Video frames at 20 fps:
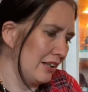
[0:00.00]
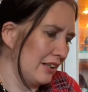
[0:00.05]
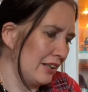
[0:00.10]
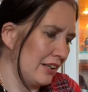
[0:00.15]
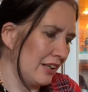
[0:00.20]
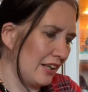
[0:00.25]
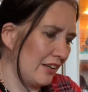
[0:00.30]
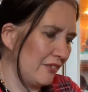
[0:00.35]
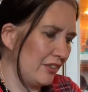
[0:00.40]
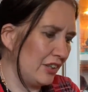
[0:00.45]

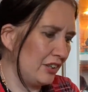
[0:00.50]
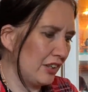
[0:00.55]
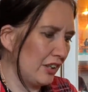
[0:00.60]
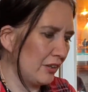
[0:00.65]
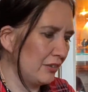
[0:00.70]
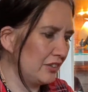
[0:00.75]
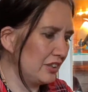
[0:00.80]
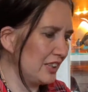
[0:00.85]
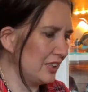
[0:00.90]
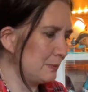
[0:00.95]
if you
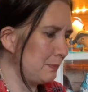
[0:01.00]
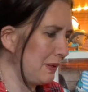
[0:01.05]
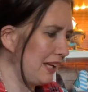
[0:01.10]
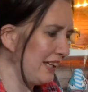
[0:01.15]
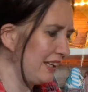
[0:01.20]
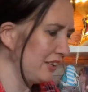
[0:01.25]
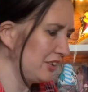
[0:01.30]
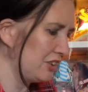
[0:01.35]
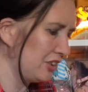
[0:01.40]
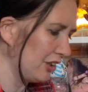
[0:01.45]
don't display
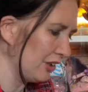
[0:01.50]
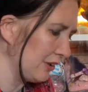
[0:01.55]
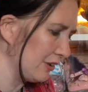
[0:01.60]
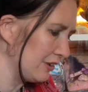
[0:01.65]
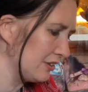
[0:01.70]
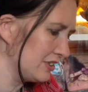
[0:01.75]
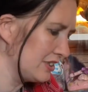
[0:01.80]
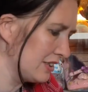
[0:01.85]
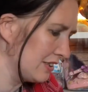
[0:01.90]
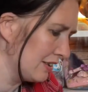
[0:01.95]
your
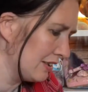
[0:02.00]
shoes,